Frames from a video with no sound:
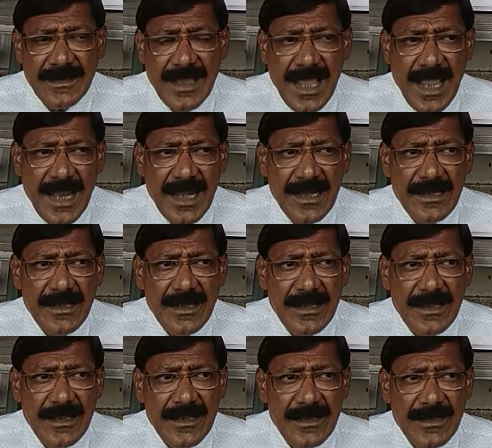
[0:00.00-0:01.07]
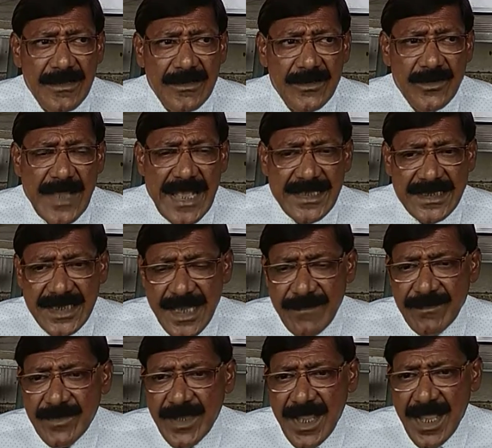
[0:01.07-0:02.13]
and to
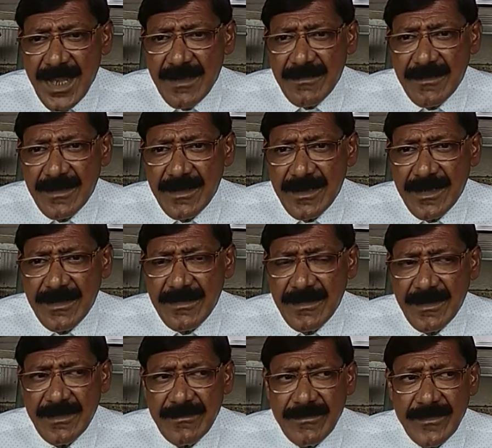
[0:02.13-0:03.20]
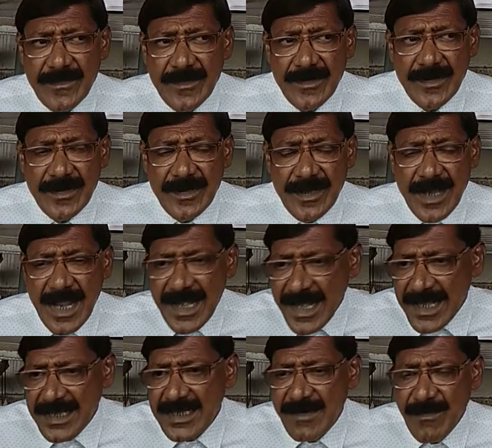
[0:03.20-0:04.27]
accept their
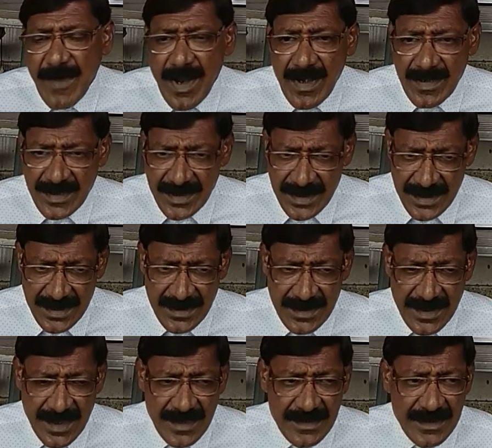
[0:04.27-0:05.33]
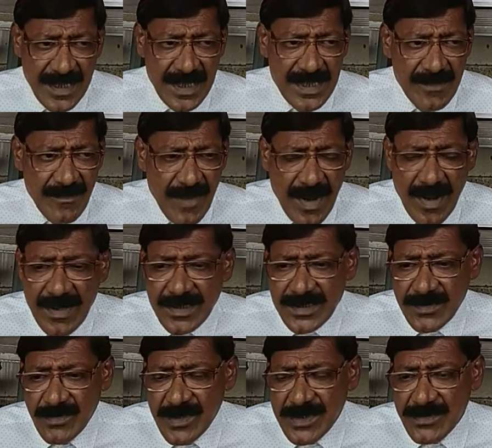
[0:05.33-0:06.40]
current demands, the
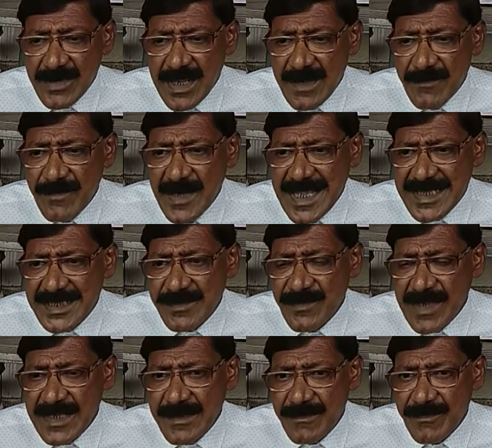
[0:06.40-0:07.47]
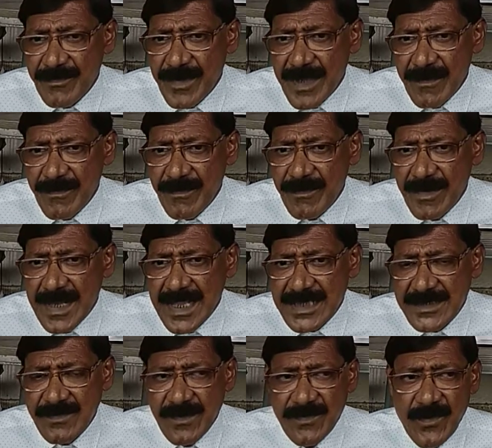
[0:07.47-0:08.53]
demands which were placed
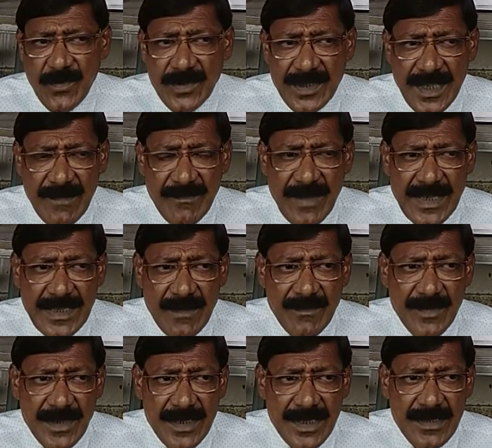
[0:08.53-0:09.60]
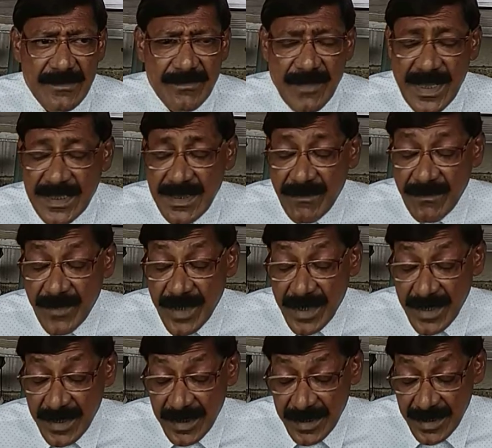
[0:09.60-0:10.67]
before them by
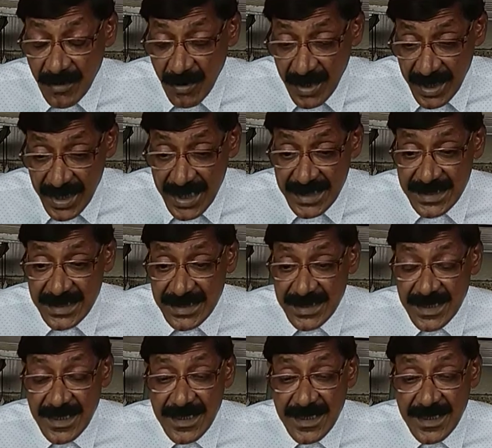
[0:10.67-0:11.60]
the Congress.